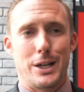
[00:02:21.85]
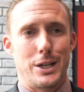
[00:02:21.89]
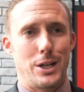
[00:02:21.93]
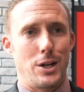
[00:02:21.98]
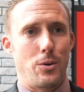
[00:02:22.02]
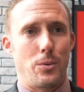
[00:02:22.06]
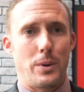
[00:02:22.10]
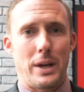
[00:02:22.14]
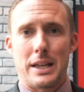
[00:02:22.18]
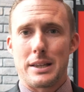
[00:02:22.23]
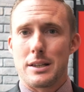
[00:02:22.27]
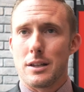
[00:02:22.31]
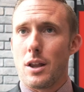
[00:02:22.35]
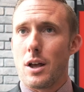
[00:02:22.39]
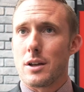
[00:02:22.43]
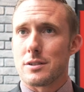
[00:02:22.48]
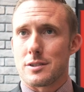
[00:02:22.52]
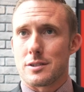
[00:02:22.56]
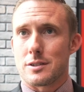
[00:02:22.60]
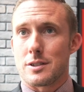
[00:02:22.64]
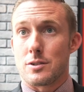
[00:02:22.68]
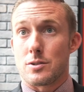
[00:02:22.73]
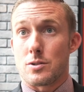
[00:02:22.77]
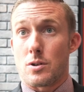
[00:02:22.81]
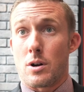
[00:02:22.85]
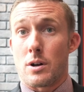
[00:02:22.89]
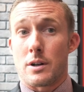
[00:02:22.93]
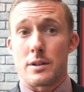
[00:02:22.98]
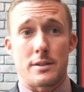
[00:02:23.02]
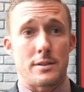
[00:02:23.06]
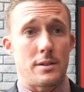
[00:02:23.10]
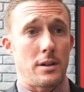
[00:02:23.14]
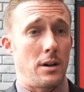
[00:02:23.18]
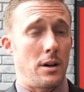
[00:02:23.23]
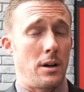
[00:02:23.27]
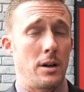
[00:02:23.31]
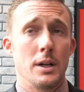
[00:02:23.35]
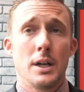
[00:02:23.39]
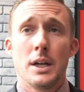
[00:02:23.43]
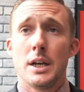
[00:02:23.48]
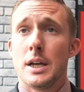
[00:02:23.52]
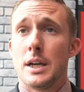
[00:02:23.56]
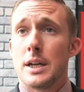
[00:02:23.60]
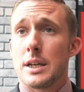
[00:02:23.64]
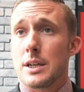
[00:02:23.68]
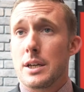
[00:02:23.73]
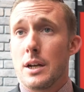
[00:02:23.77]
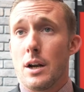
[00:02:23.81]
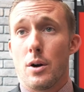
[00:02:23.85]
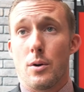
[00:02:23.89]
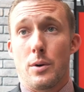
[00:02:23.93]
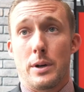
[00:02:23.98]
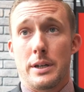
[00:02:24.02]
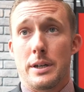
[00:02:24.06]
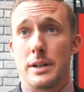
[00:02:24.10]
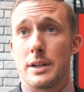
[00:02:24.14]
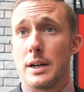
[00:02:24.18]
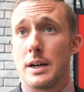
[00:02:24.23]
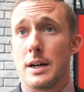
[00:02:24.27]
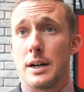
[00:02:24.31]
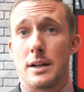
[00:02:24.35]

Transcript: You know, we had the loss to Central Arkansas, you know, and,